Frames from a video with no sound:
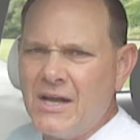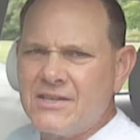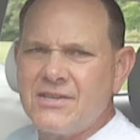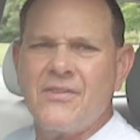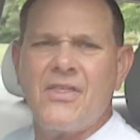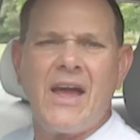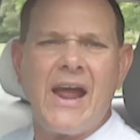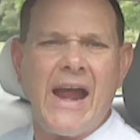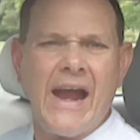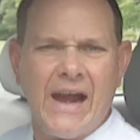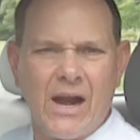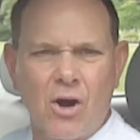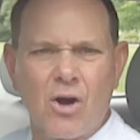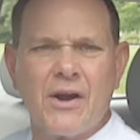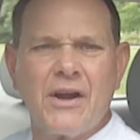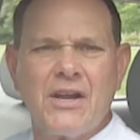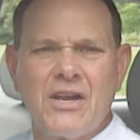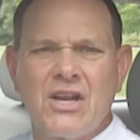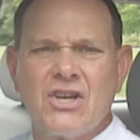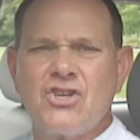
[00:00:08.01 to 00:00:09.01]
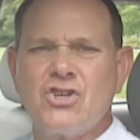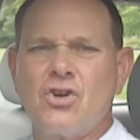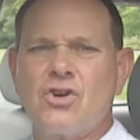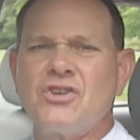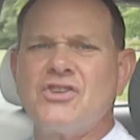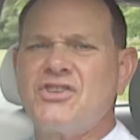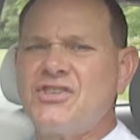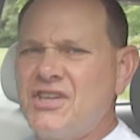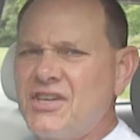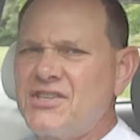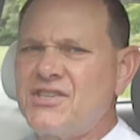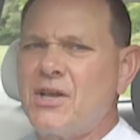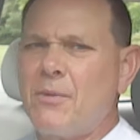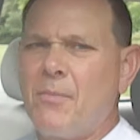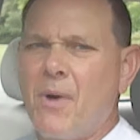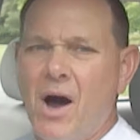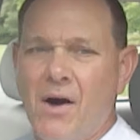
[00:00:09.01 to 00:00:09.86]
to the air conditioner system